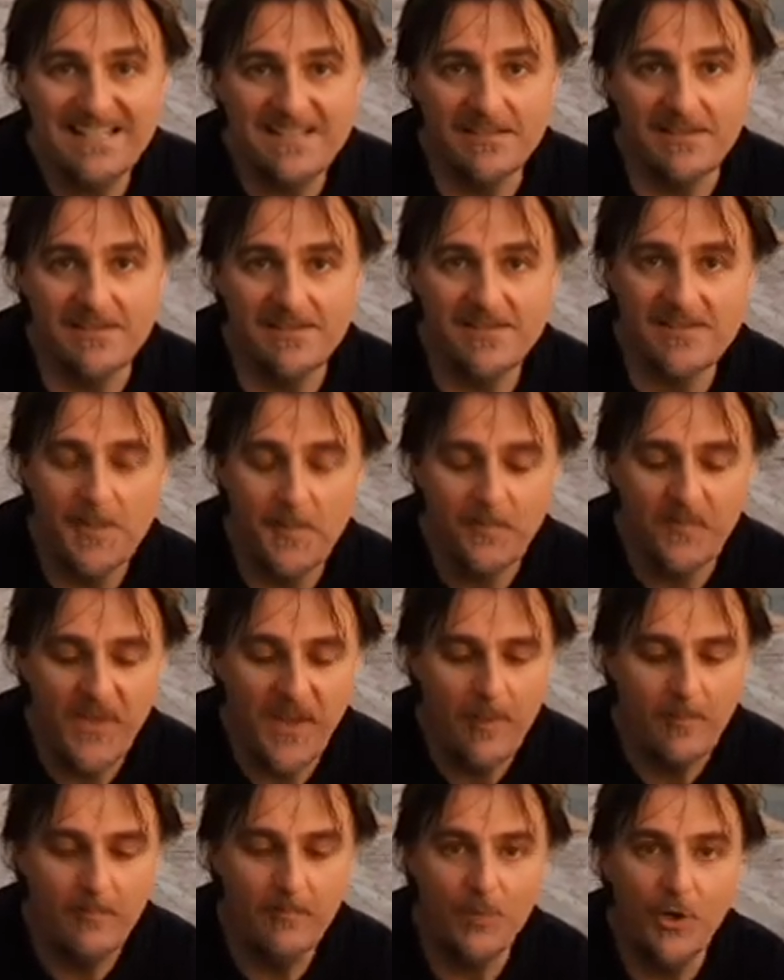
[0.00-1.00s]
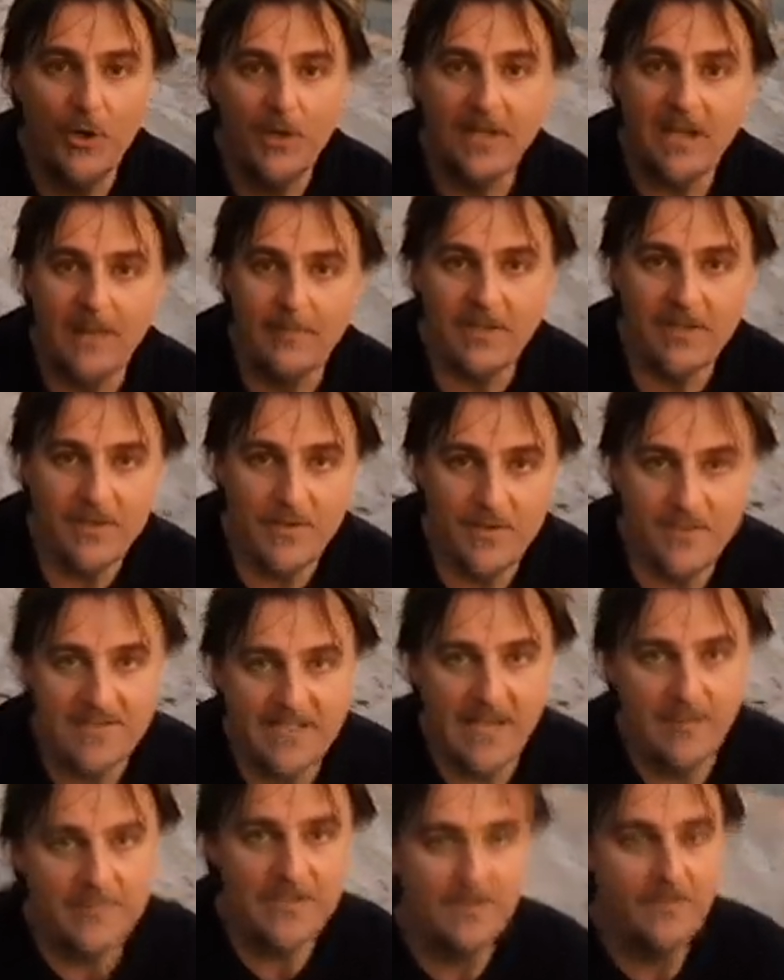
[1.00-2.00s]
pieces burning up in the Earth's